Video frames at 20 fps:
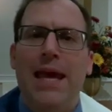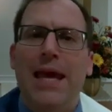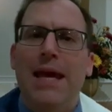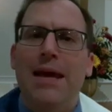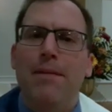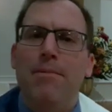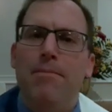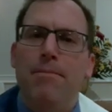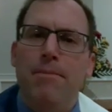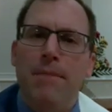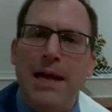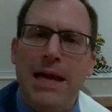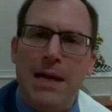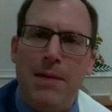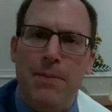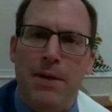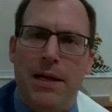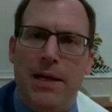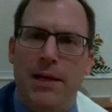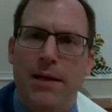
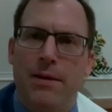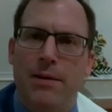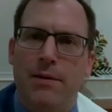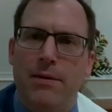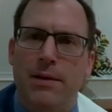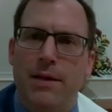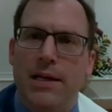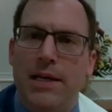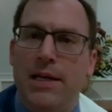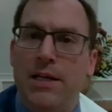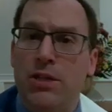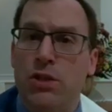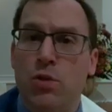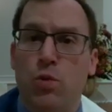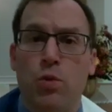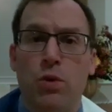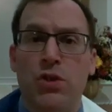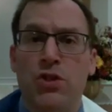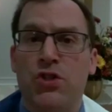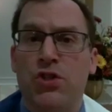Maybe it's
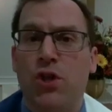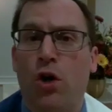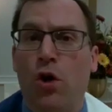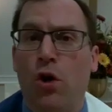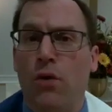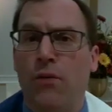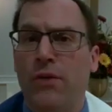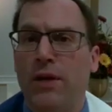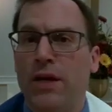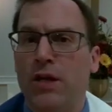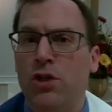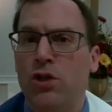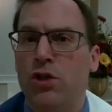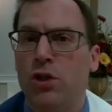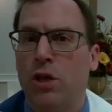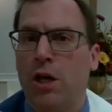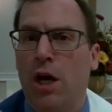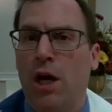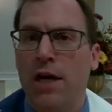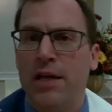resolving to
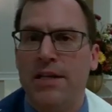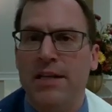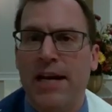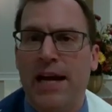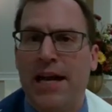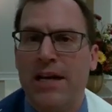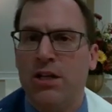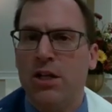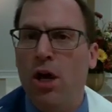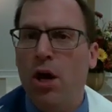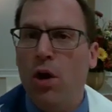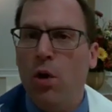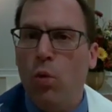contact